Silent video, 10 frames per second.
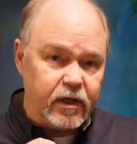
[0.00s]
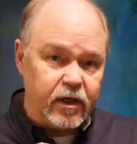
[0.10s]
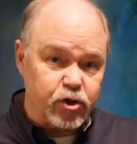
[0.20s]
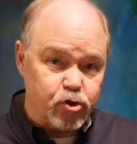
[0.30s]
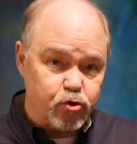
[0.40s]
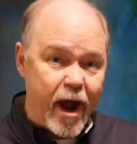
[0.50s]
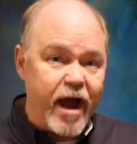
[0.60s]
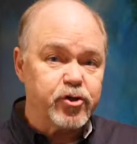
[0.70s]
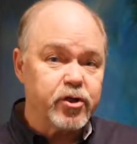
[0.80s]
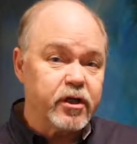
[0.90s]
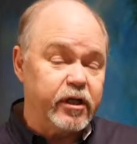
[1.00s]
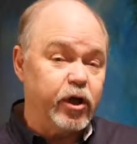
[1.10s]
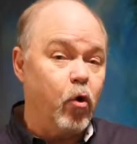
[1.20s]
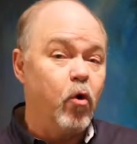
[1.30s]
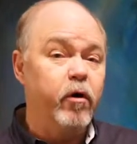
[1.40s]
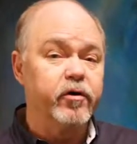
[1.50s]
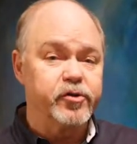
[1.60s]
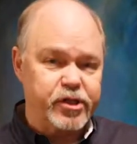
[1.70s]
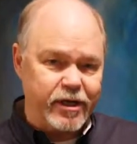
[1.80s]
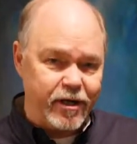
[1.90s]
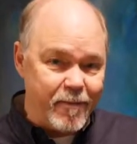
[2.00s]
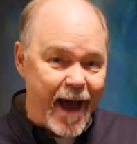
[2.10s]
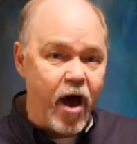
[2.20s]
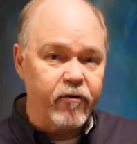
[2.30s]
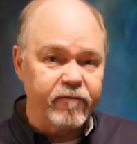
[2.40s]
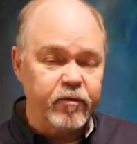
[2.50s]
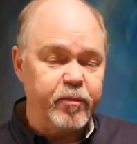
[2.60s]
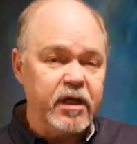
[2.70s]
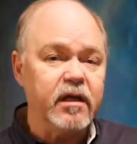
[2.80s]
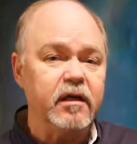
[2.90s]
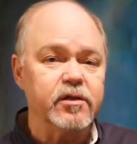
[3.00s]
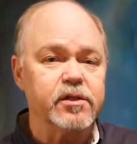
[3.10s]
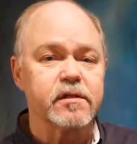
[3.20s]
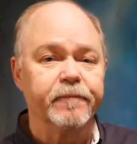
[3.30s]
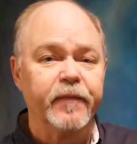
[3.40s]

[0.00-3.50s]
extraction and the oils to come out of the beans,